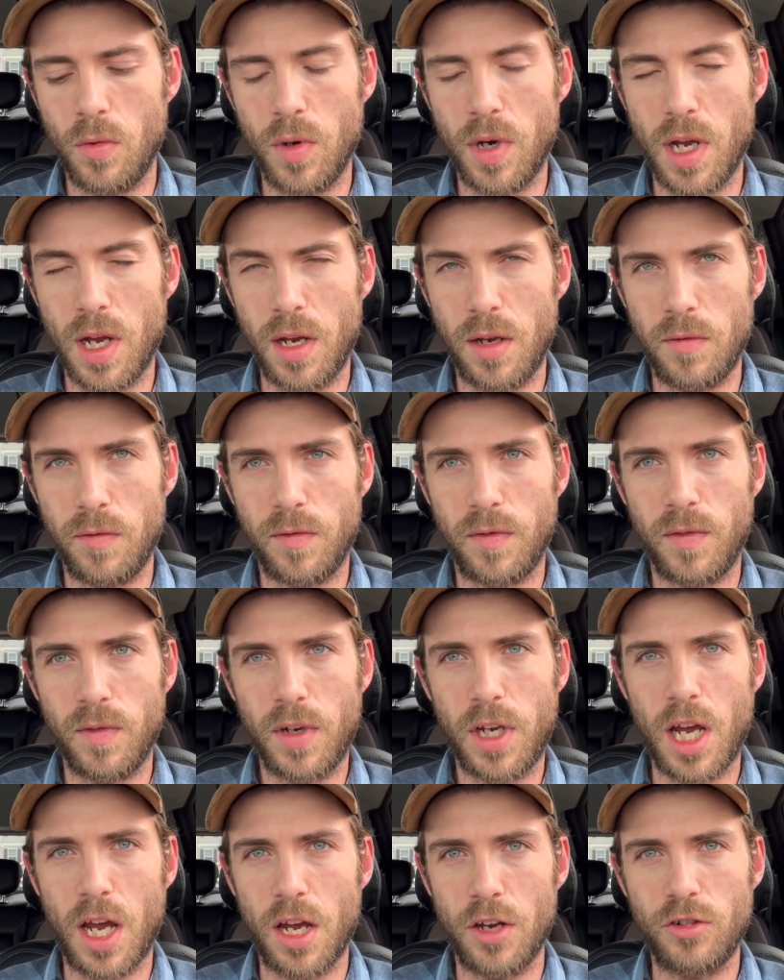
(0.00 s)
when I've
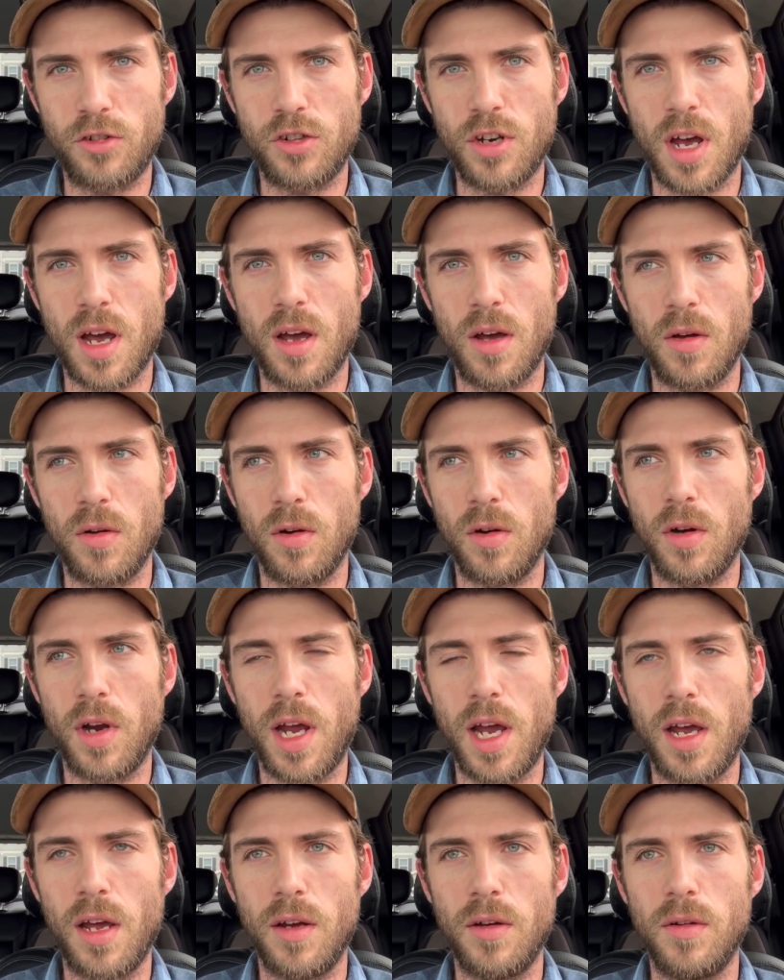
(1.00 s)
cashed out or
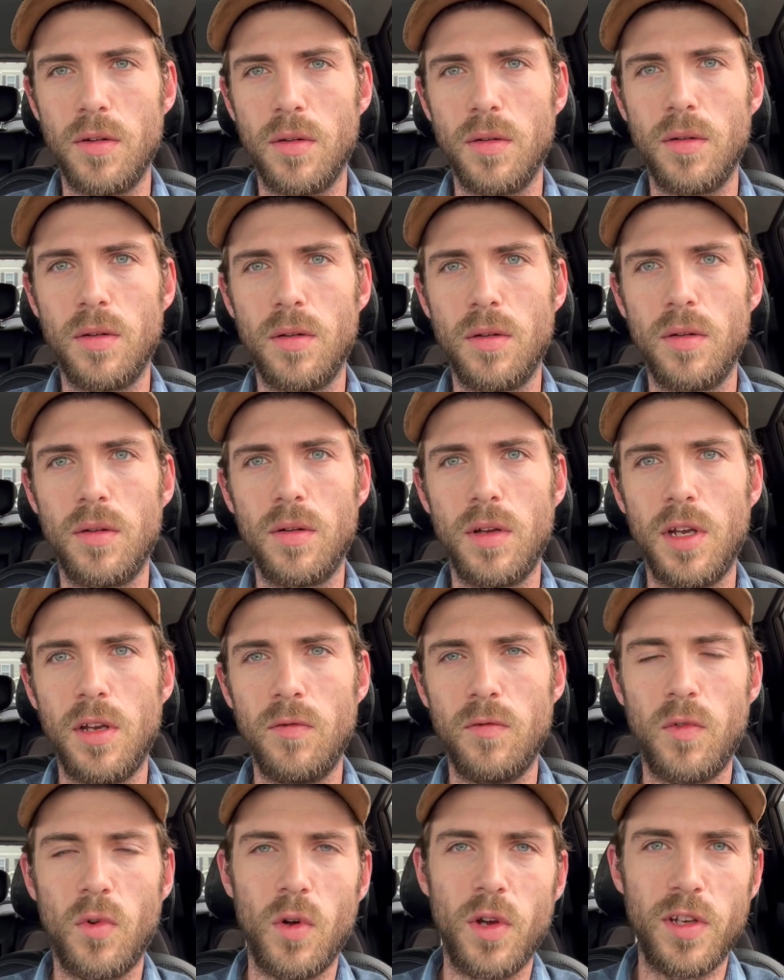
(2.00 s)
had
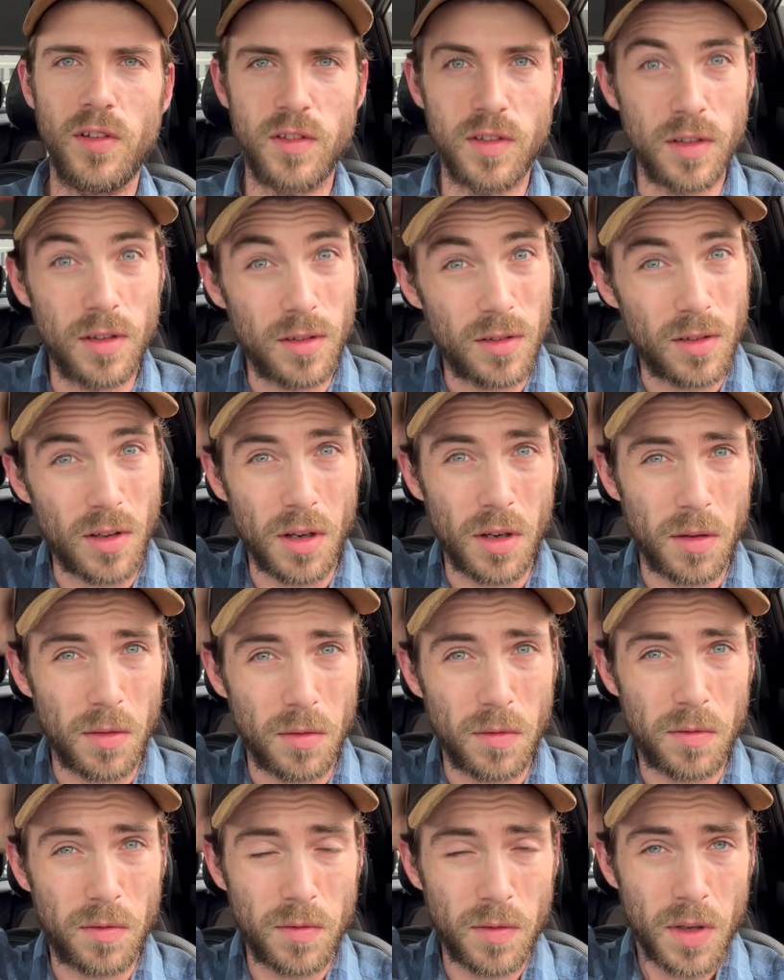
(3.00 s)
invoices
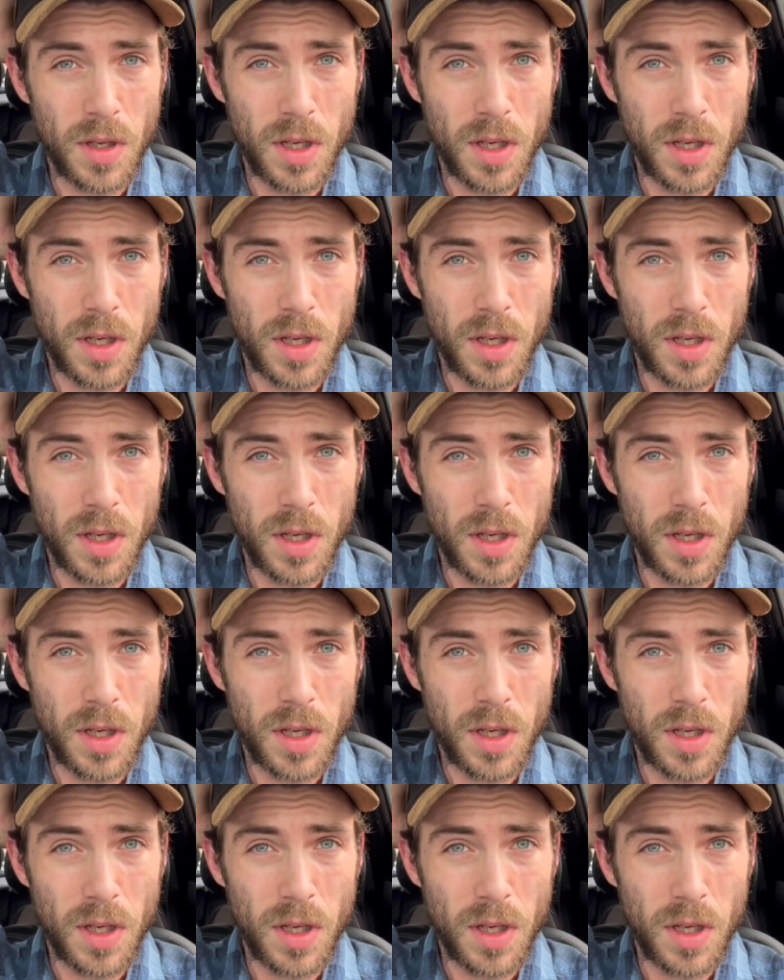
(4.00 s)
of